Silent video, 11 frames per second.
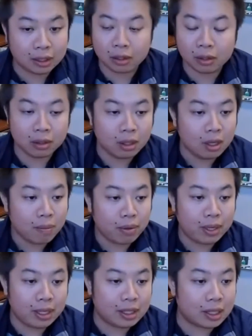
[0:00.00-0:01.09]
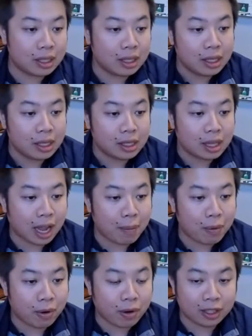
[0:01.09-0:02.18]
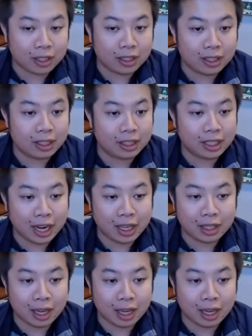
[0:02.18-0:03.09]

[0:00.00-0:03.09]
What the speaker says: So please type your questions in the chat,